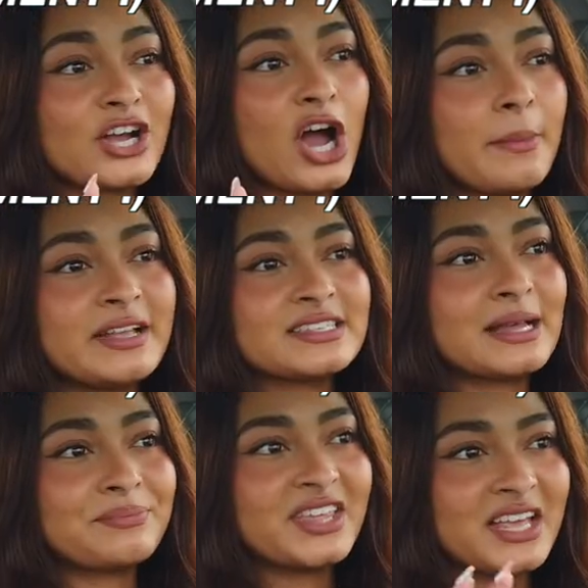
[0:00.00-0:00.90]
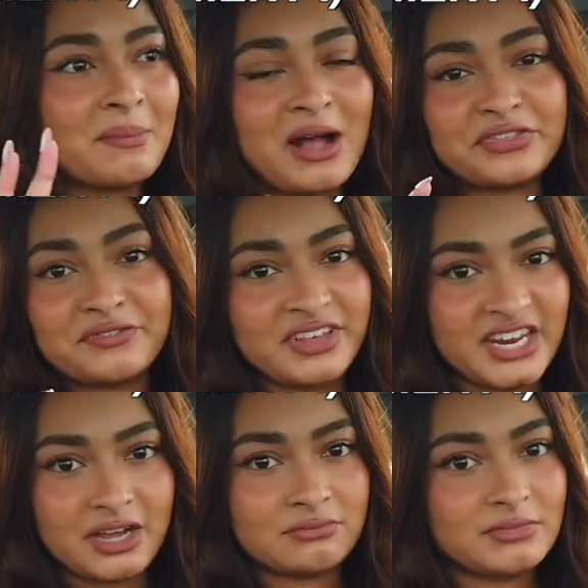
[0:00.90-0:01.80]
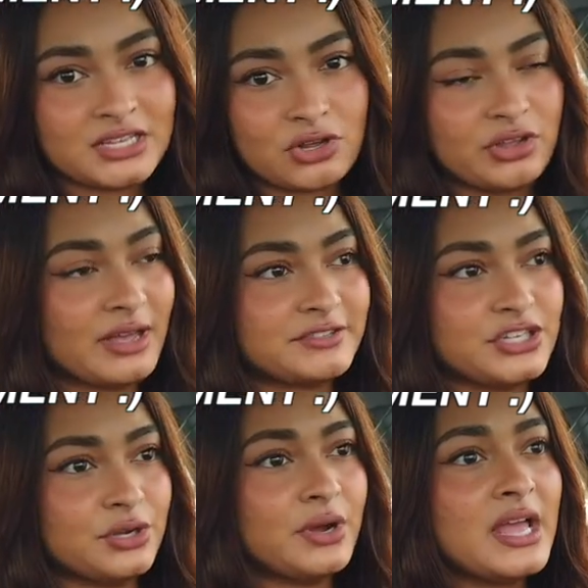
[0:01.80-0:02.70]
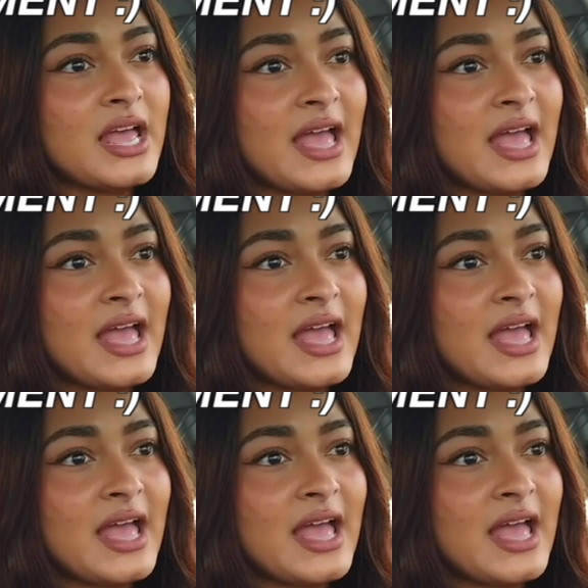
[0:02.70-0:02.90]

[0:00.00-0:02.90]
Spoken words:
and comment something about the video. That's all you have to do.